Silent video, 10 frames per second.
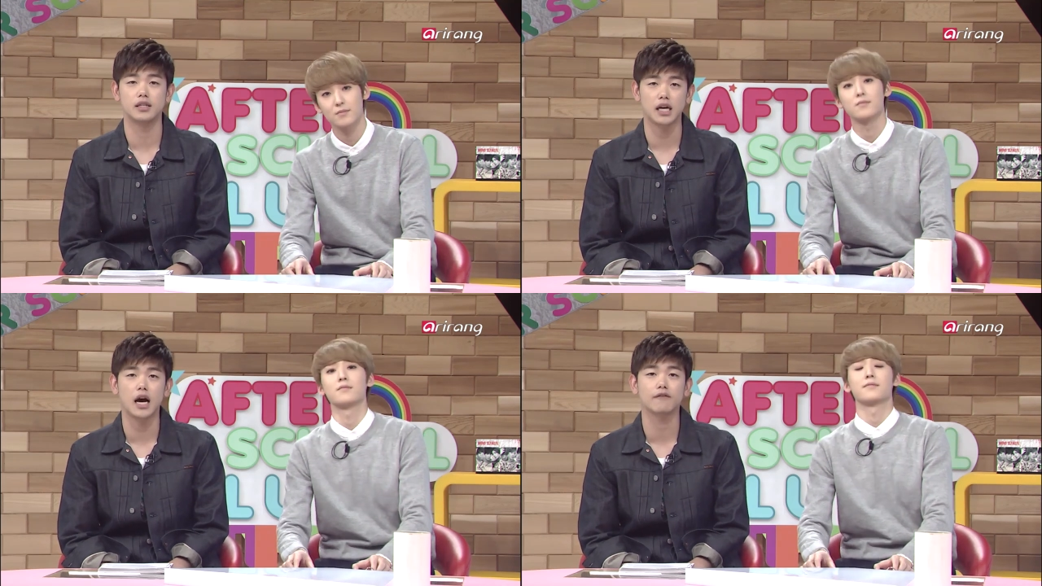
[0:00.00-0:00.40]

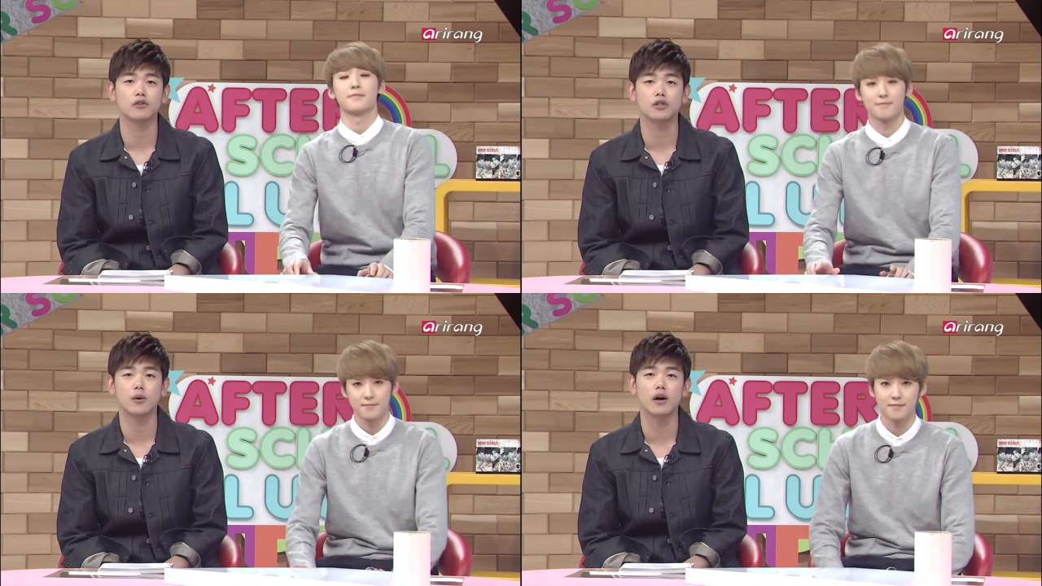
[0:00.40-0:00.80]
Speaker 1: After
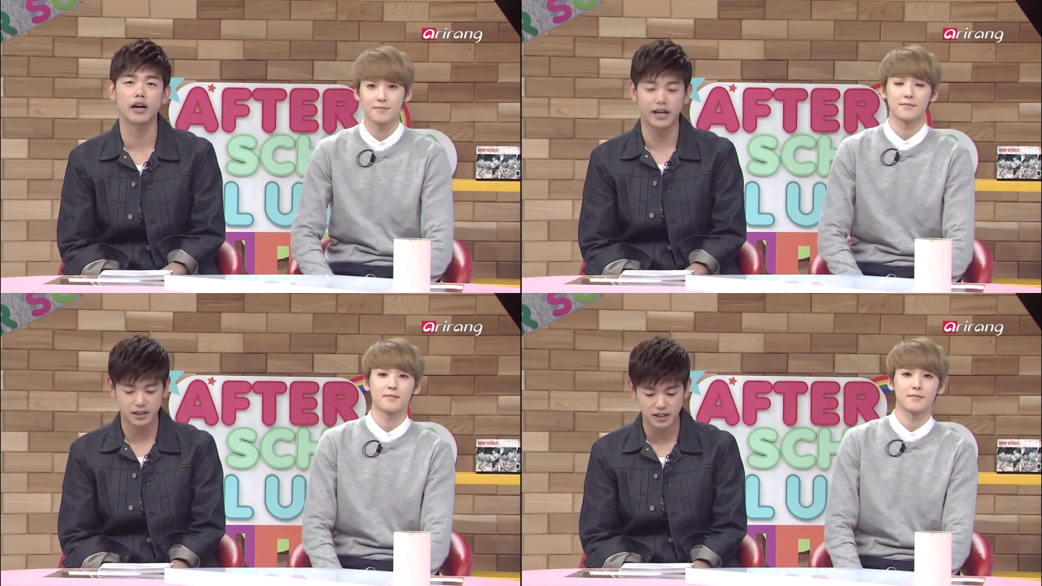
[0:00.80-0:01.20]
Show, our
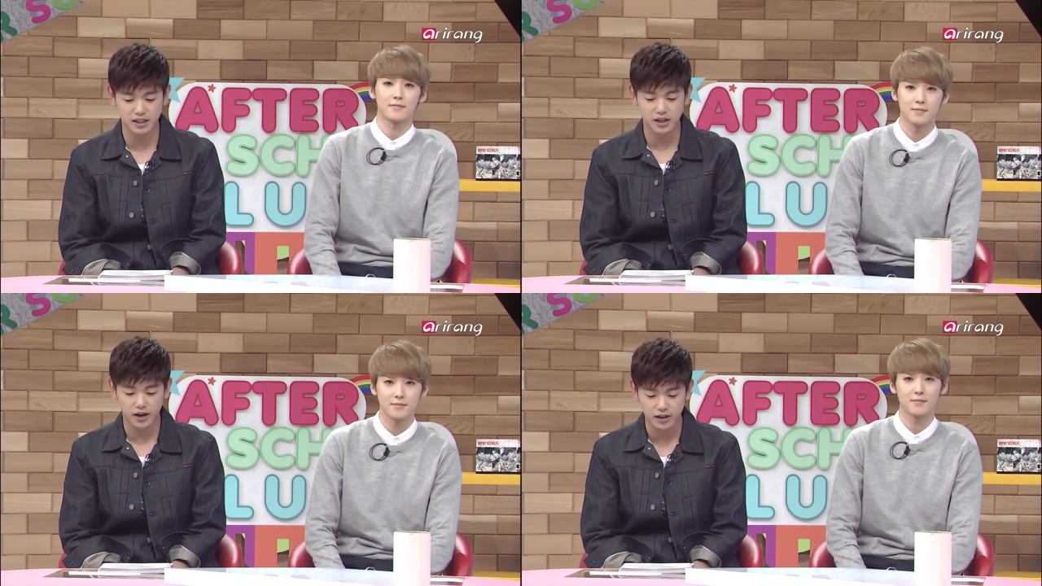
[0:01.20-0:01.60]
ASC
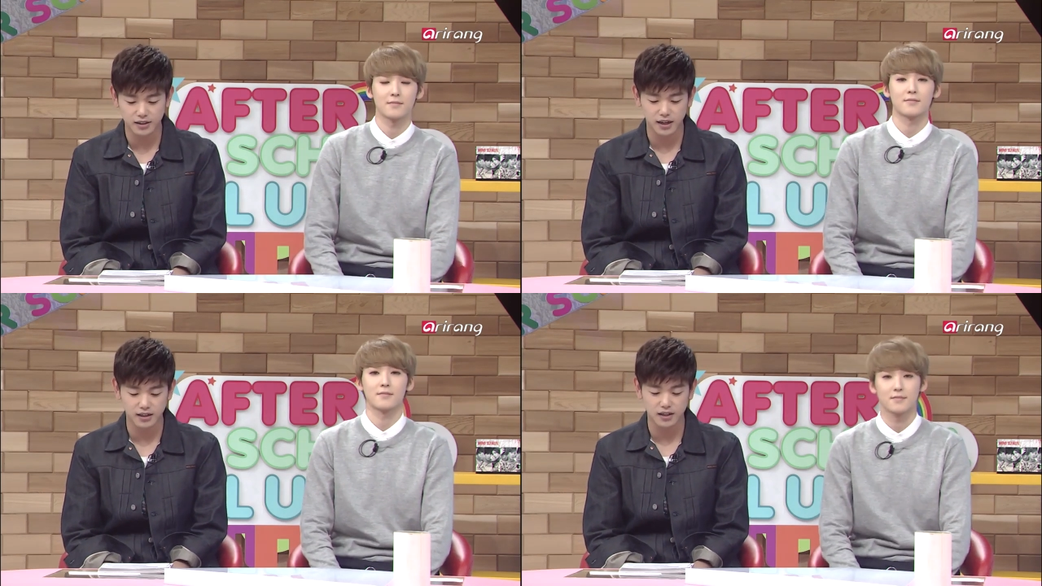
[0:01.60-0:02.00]

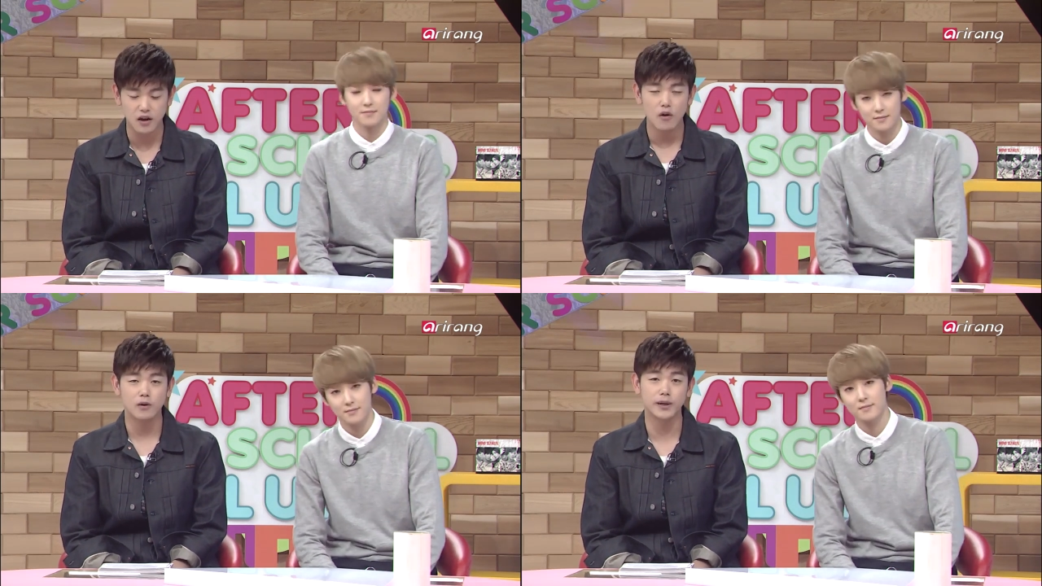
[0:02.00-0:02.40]
contest,
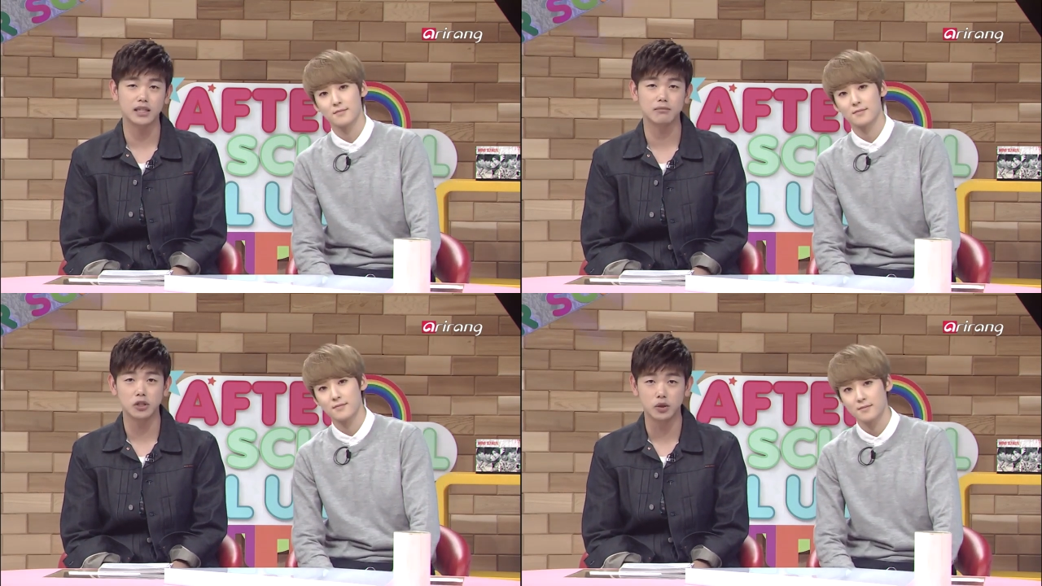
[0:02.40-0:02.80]
we get
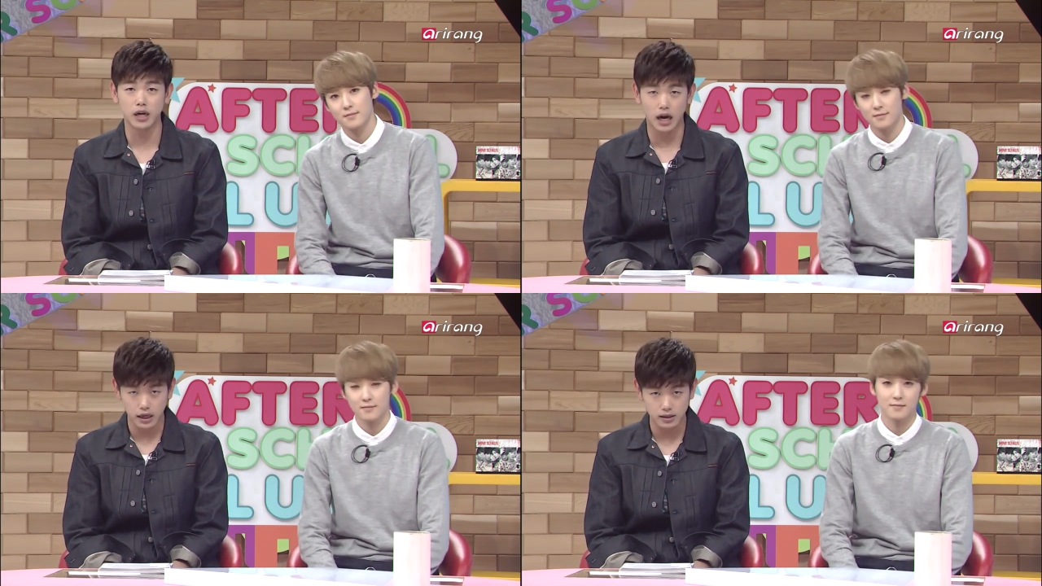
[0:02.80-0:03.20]
to meet you
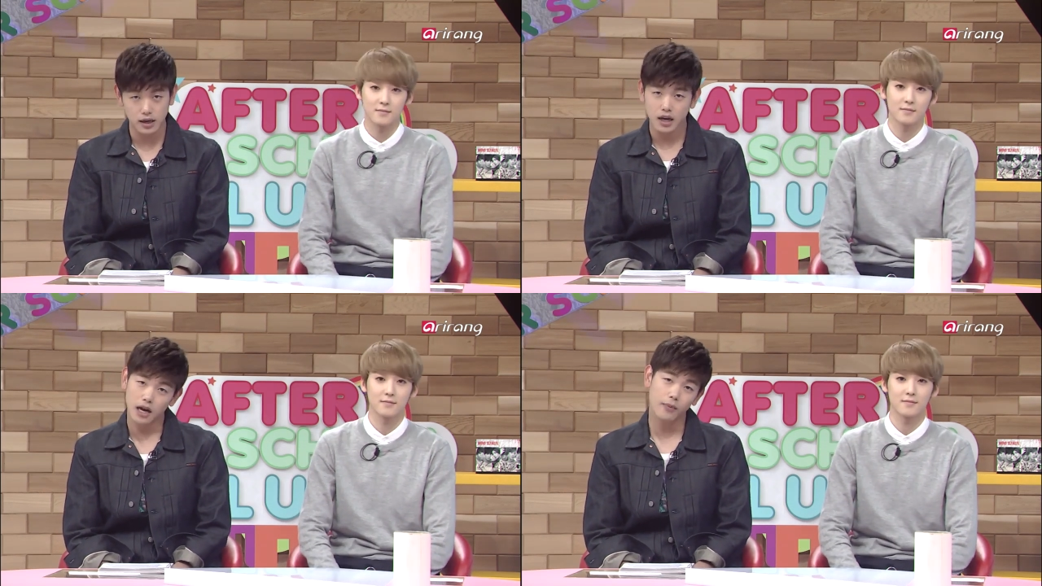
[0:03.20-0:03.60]
guys
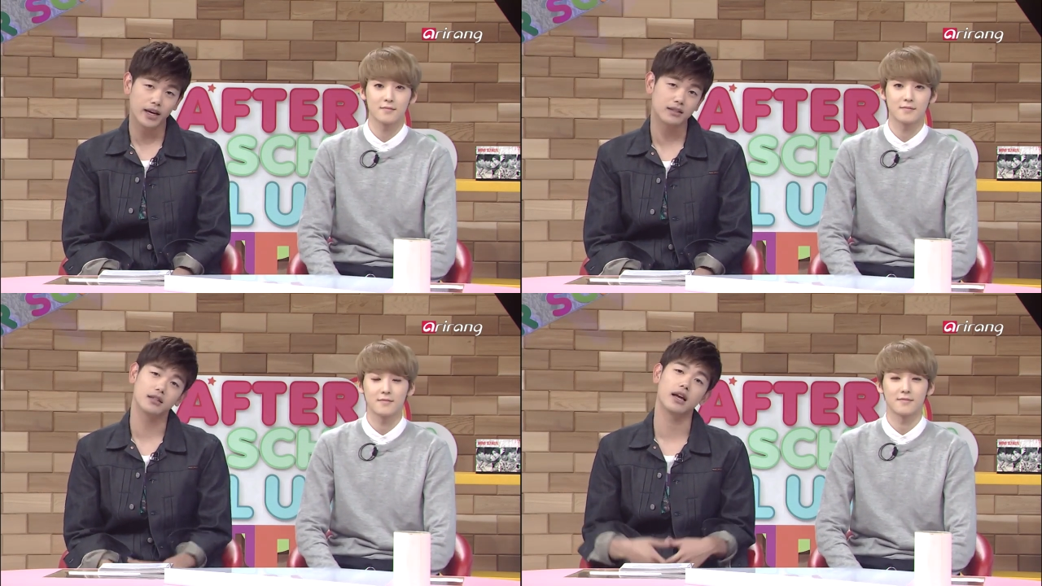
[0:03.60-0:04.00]
and we
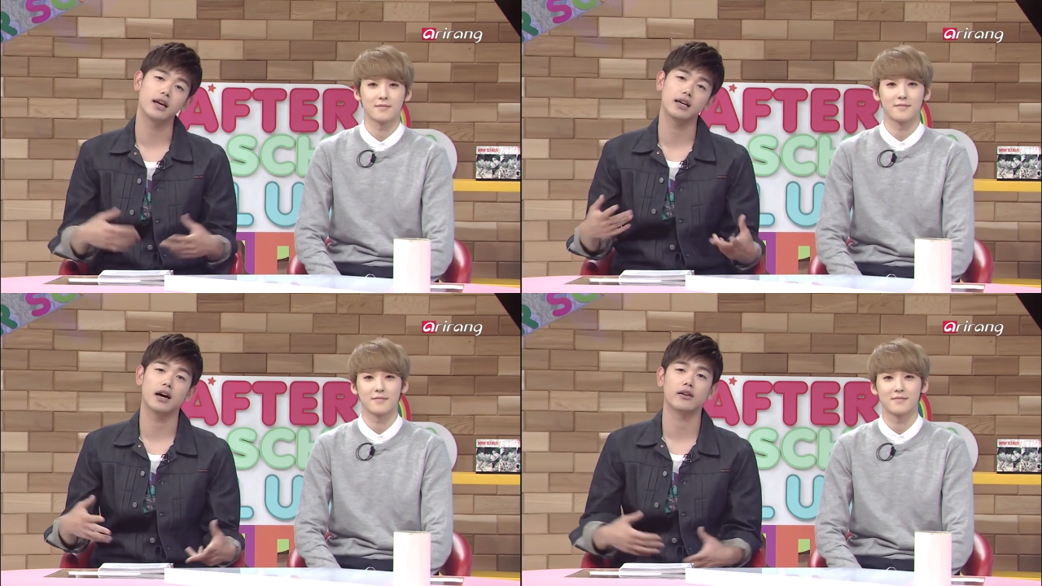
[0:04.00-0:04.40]
get to
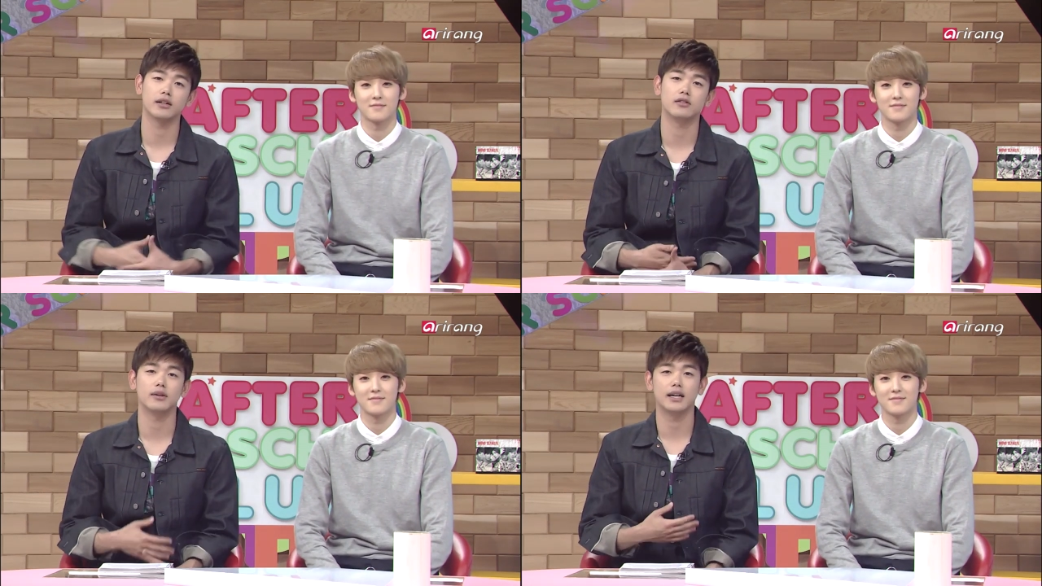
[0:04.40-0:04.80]
hang out
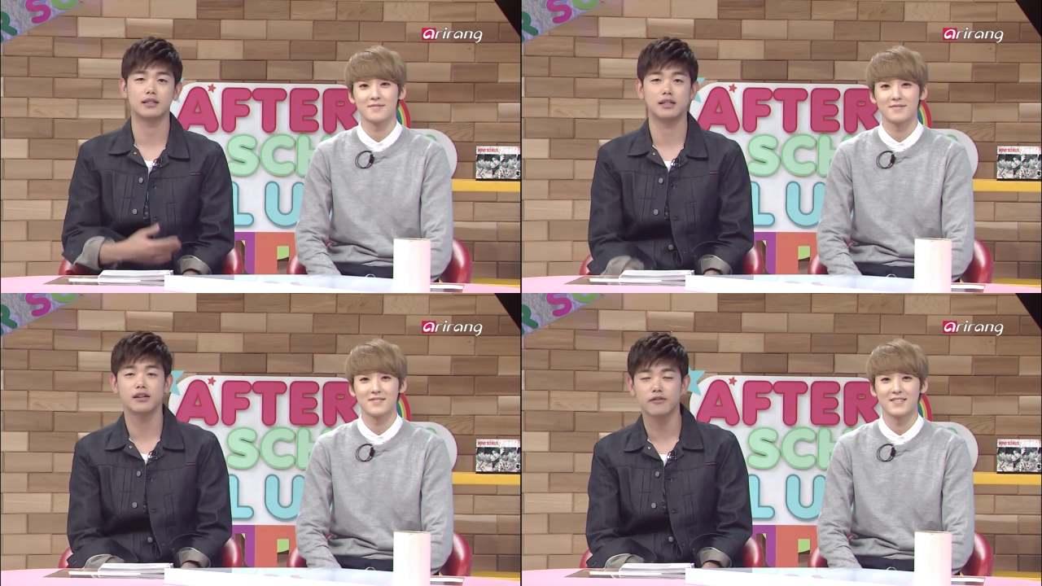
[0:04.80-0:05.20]
and you guys
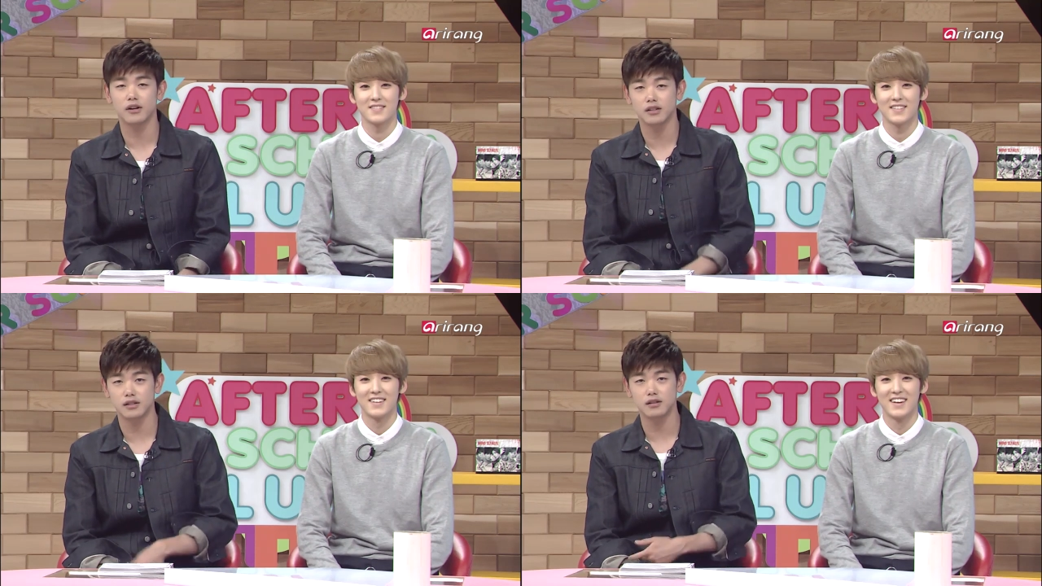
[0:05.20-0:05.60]
sing for
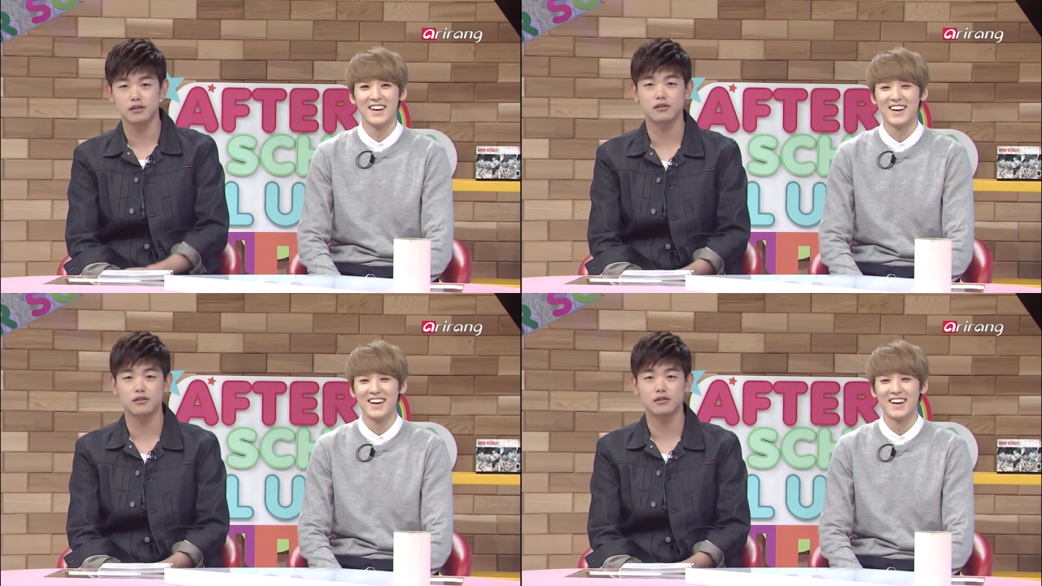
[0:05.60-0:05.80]
us and do,